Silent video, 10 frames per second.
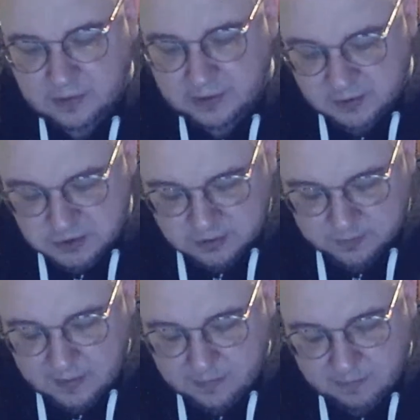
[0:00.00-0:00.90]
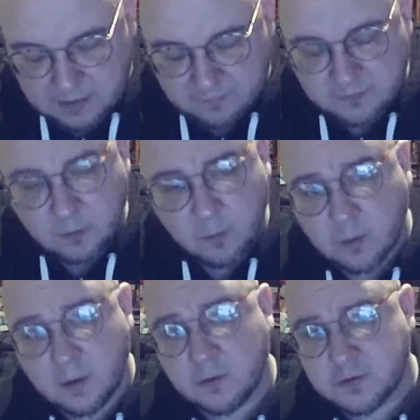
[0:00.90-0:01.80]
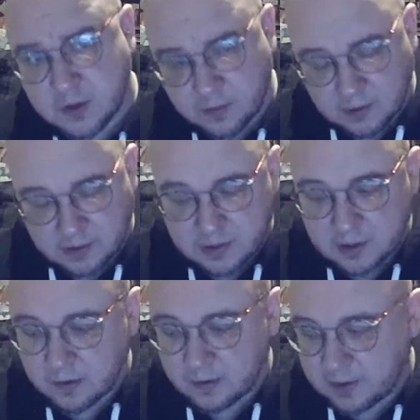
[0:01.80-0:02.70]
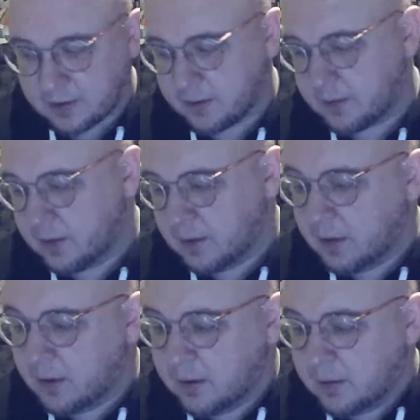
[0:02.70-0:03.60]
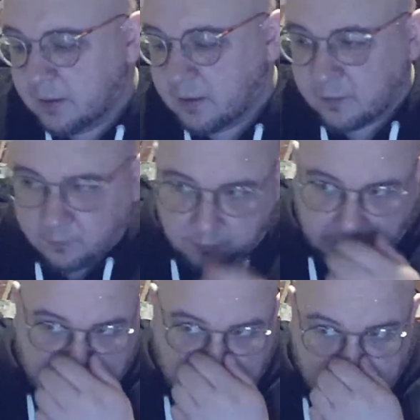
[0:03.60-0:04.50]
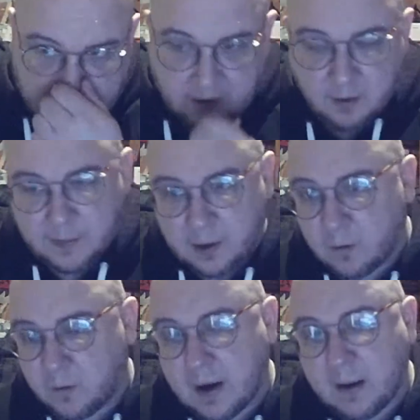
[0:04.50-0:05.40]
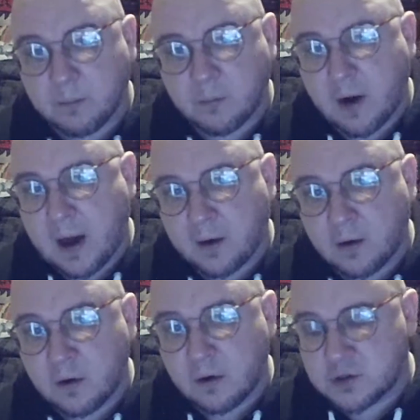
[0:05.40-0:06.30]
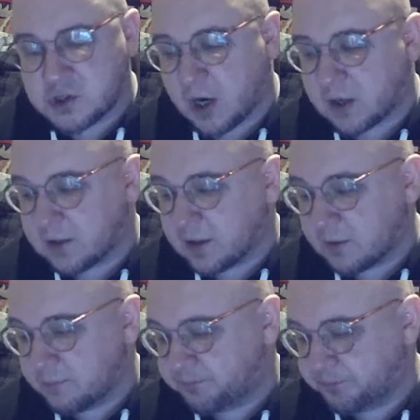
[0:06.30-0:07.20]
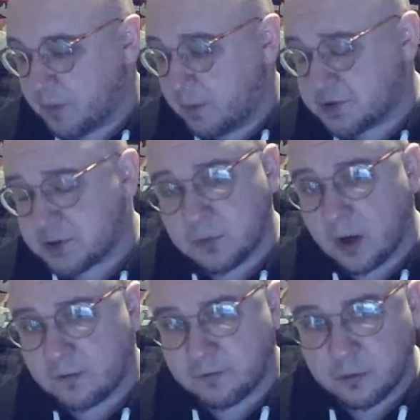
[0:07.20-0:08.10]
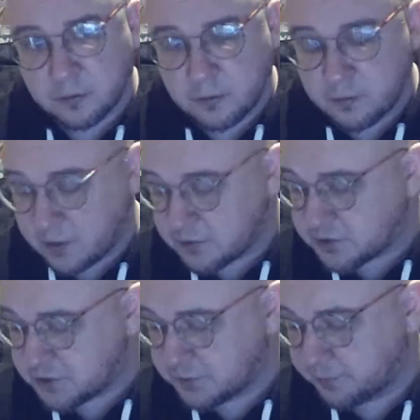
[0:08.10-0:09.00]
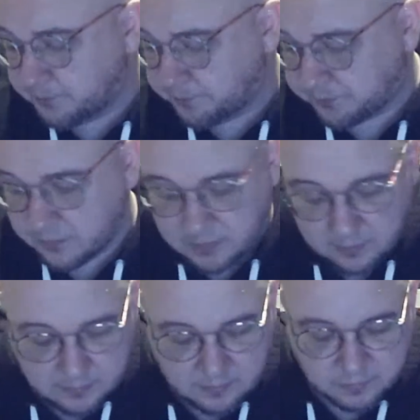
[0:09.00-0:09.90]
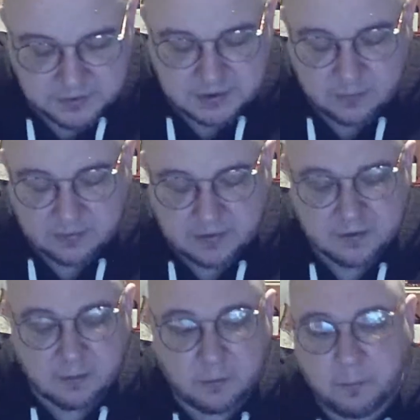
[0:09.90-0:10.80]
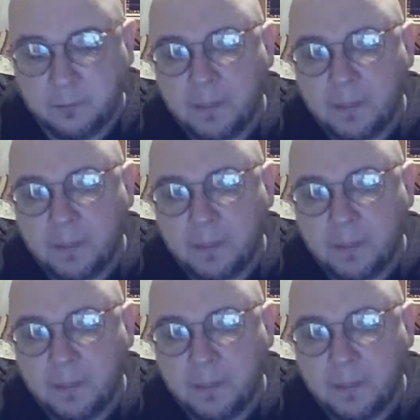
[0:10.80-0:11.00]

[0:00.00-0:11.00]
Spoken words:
Like there should maybe be a few more notes going on here, like I don't know, like caramel, graham cracker, chocolate, maybe some dark fruit. Who knows? We'll see what they do.